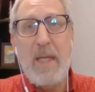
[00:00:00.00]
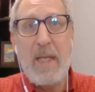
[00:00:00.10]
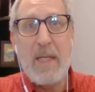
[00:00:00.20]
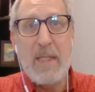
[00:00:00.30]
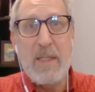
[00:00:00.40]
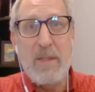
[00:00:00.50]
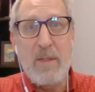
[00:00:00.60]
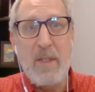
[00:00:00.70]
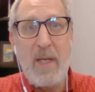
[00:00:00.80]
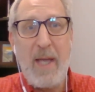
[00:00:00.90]

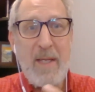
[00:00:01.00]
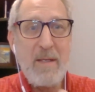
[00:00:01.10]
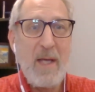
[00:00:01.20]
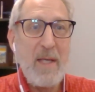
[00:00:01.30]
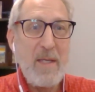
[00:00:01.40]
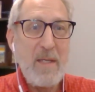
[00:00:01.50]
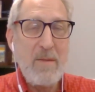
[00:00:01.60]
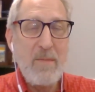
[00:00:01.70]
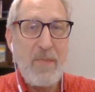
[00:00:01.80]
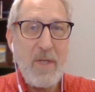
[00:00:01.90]
And
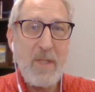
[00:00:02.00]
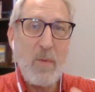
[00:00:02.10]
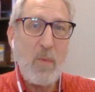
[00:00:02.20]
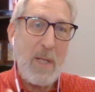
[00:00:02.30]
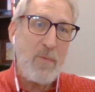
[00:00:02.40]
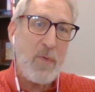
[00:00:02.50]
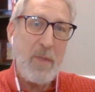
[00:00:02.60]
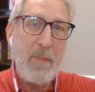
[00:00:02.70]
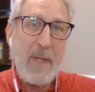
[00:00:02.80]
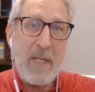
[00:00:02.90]
I think that what I'm
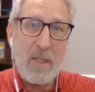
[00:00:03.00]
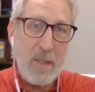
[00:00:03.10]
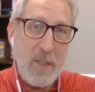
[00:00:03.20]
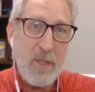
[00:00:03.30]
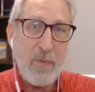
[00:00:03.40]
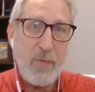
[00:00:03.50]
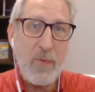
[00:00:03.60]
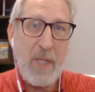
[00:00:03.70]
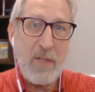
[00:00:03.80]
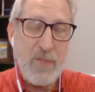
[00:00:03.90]
trying to make clear
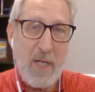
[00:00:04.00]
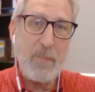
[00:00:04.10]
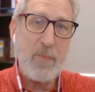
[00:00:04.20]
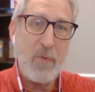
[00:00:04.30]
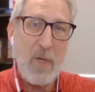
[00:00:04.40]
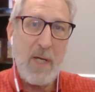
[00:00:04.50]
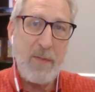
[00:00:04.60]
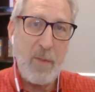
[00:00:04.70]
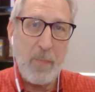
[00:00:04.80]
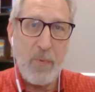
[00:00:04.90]
through that chapter
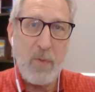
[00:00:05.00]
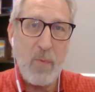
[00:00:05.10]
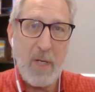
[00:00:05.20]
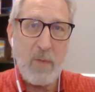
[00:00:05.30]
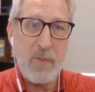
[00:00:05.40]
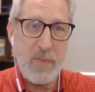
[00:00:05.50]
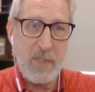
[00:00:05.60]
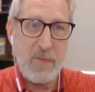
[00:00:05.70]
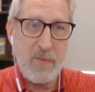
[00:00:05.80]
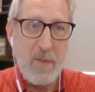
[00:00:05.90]
on the
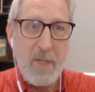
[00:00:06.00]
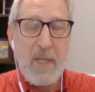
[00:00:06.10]
prerequisites